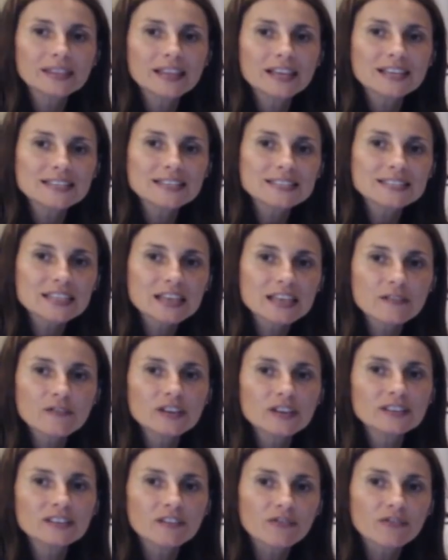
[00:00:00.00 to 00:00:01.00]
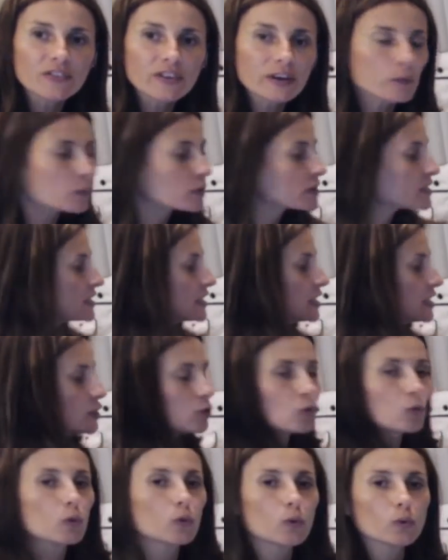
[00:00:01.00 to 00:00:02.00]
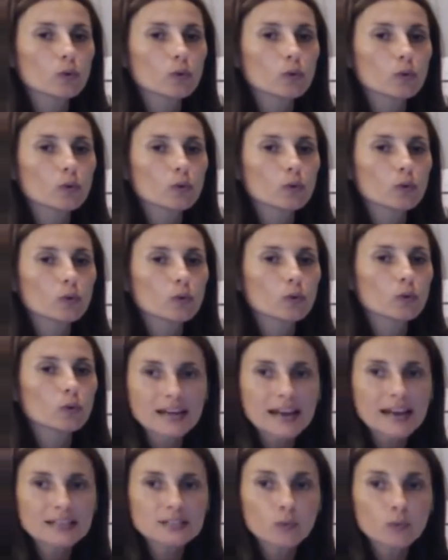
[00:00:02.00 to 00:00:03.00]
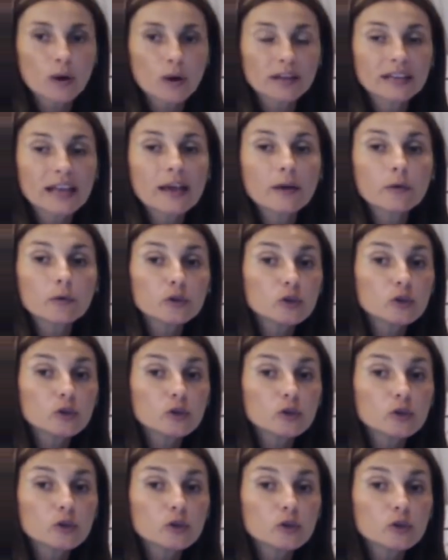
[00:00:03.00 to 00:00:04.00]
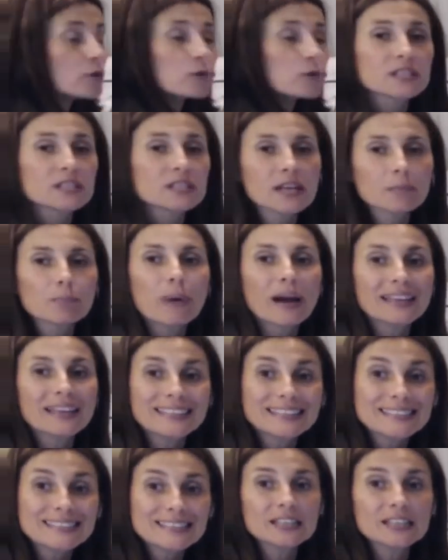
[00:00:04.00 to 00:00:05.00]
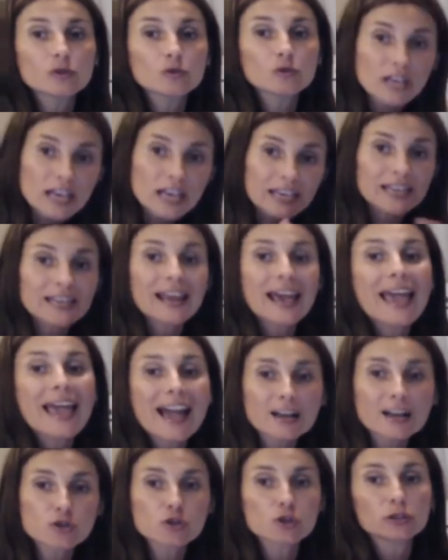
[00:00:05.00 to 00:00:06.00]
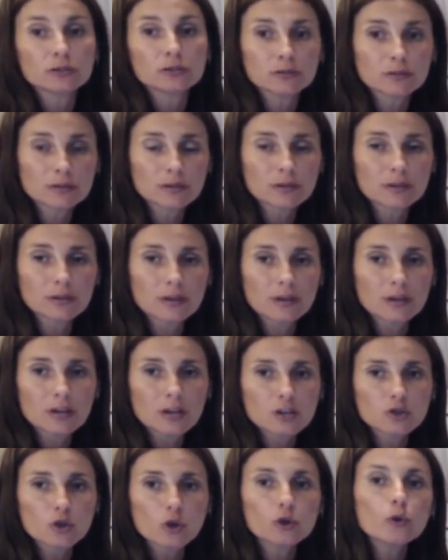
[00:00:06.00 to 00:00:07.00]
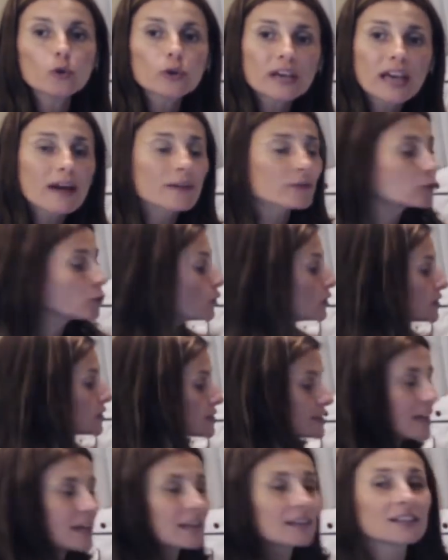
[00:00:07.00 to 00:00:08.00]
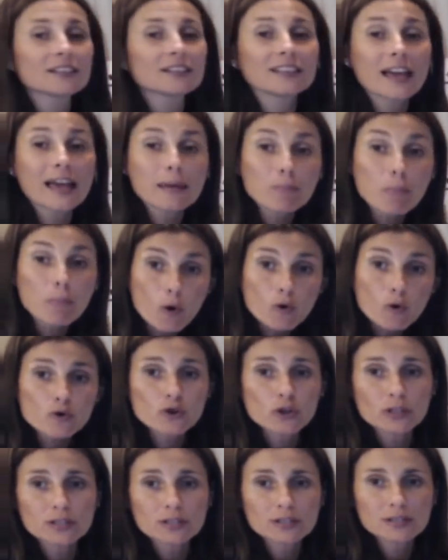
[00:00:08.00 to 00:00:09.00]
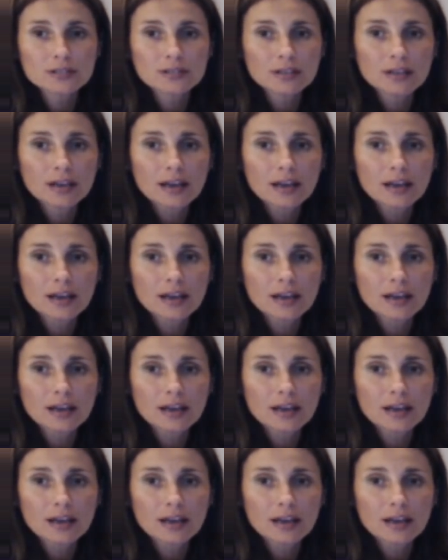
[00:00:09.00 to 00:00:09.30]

that is giving the frequency into the, the next one, and you infusing it by the deed, you taking an action. So you have to understand that the emotions